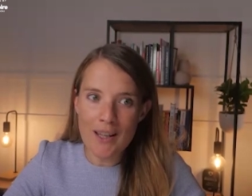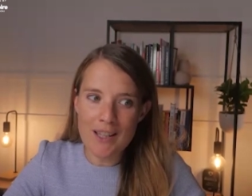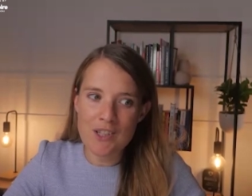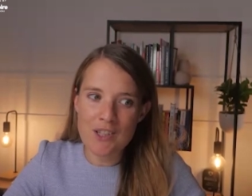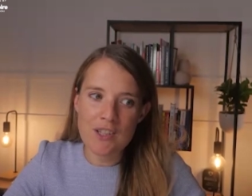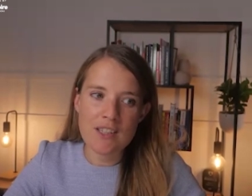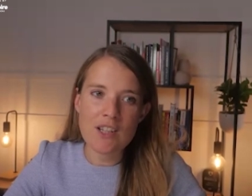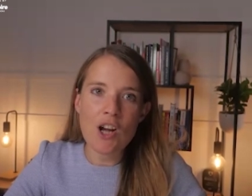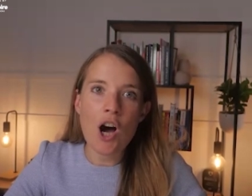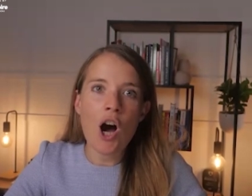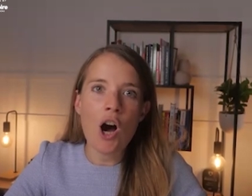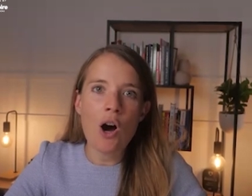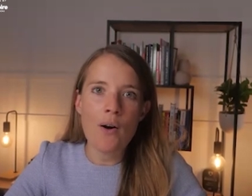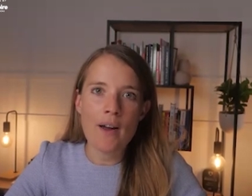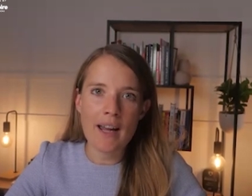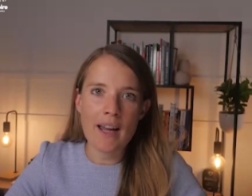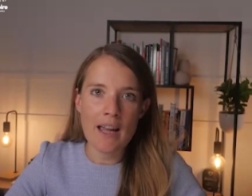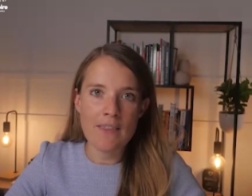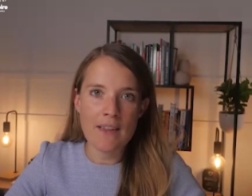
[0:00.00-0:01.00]
It's just, oh,
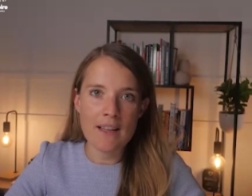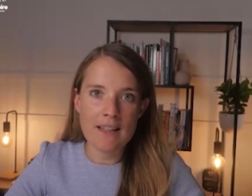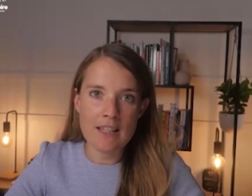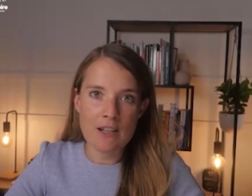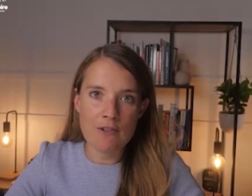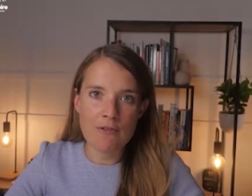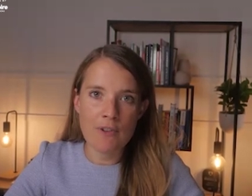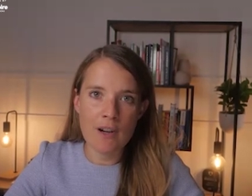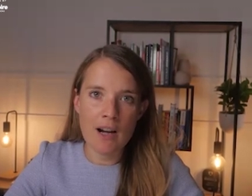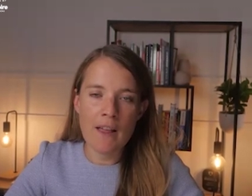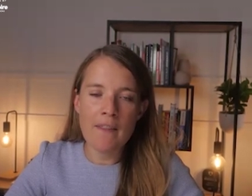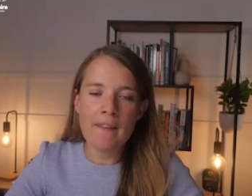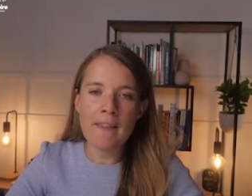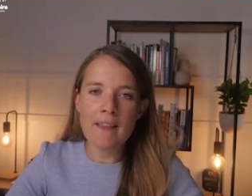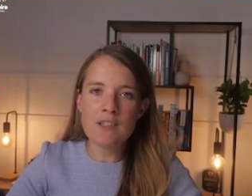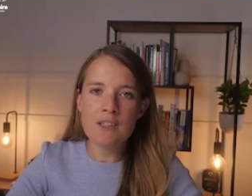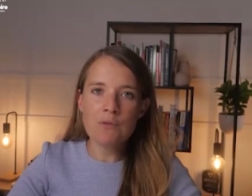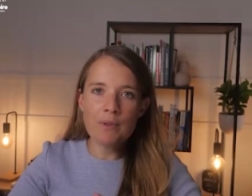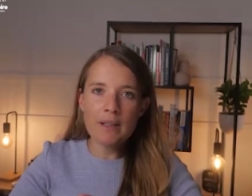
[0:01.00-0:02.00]
okay, they're different. I think
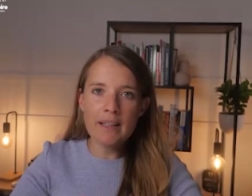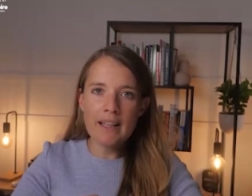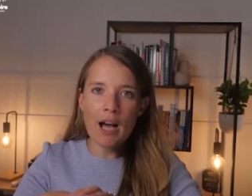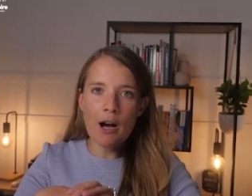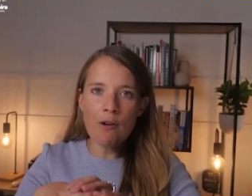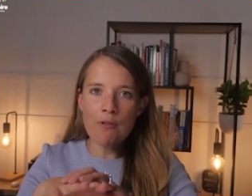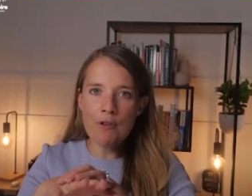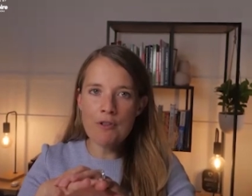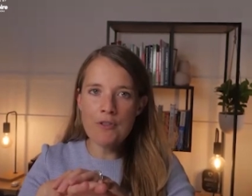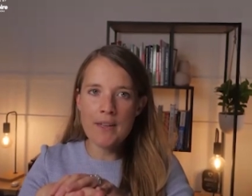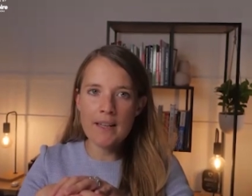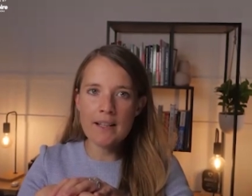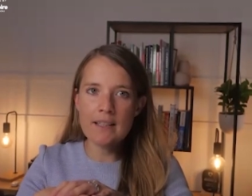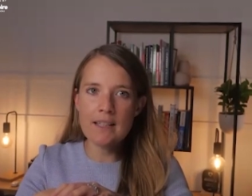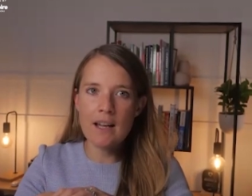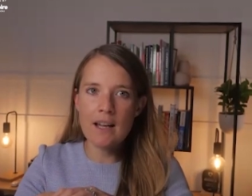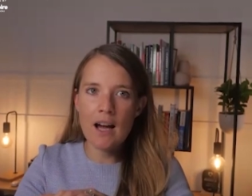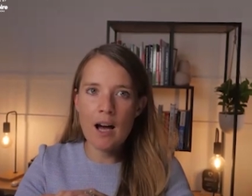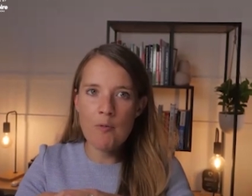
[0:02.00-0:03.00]
that's a really helpful thing
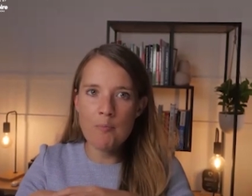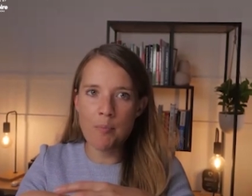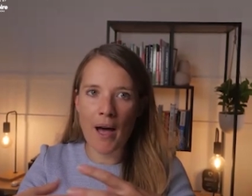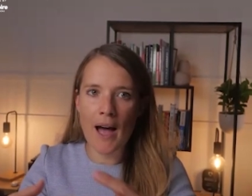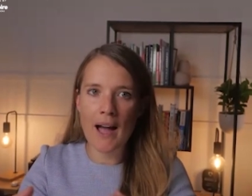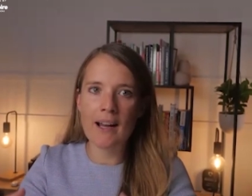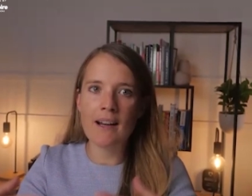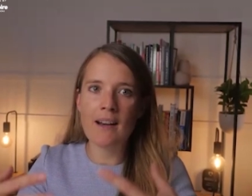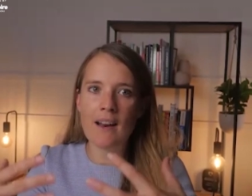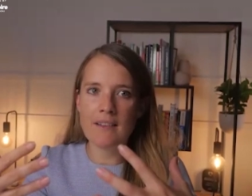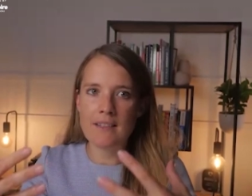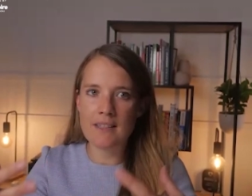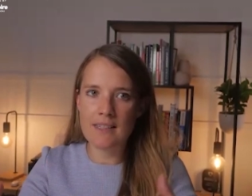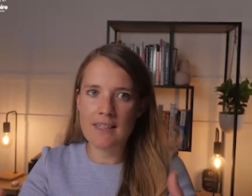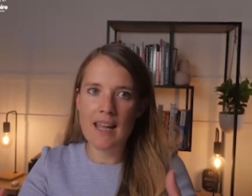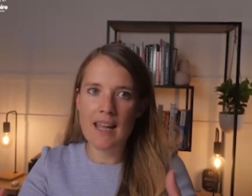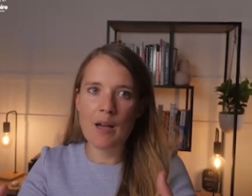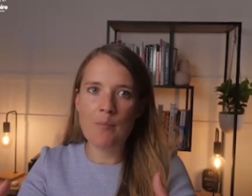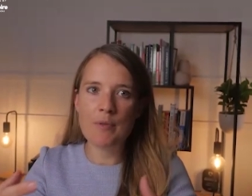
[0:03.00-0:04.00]
to unpack and
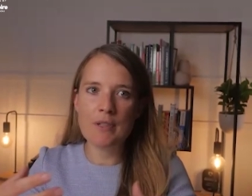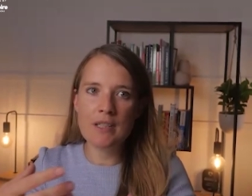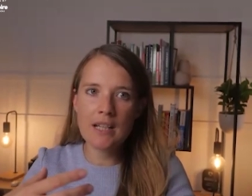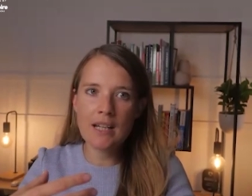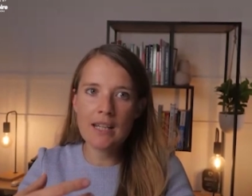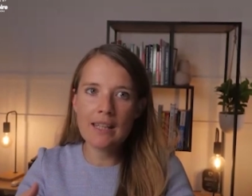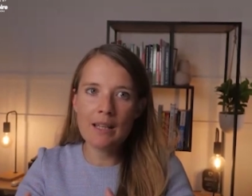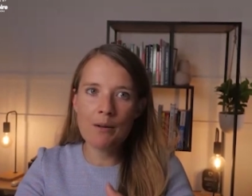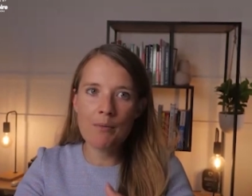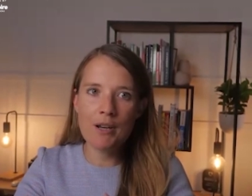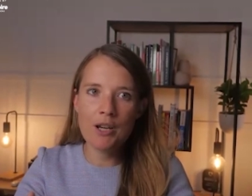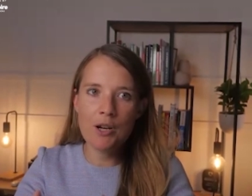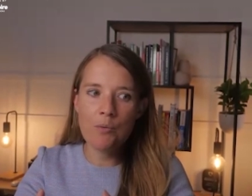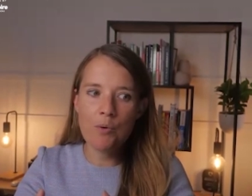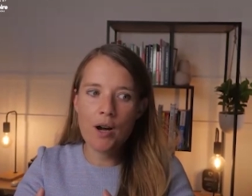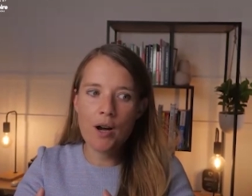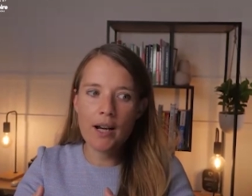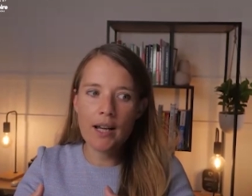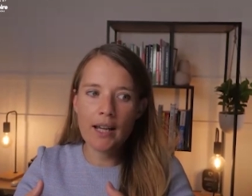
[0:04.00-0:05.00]
understand, particularly when you're
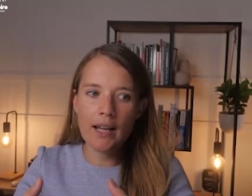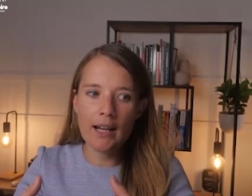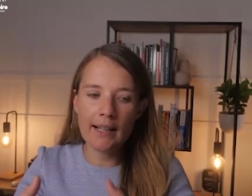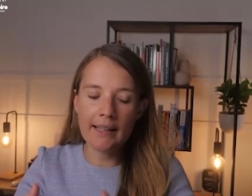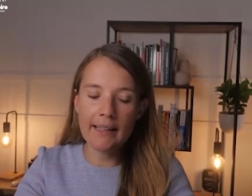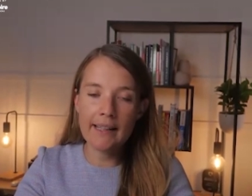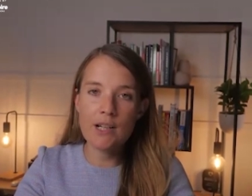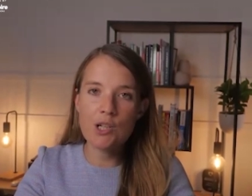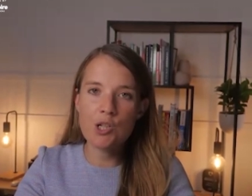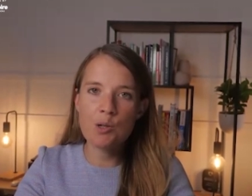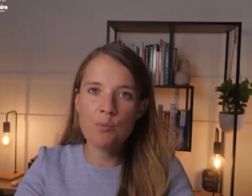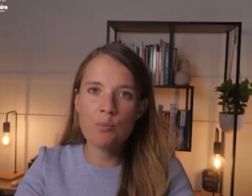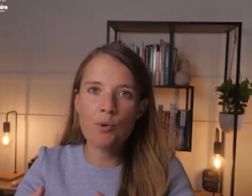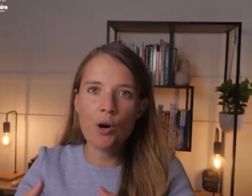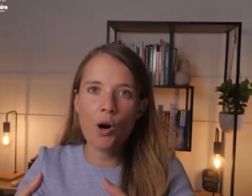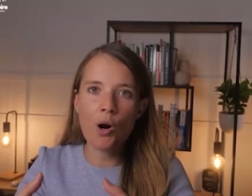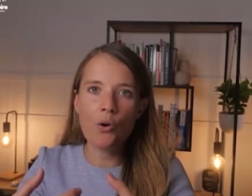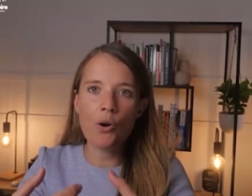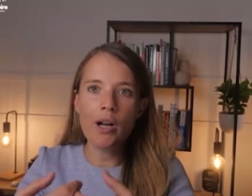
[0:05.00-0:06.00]
working in a leadership
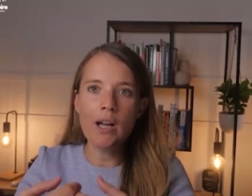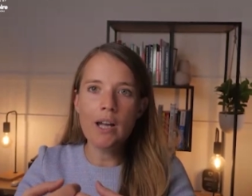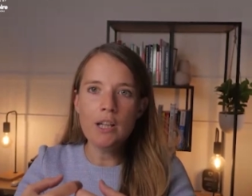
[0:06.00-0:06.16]
role,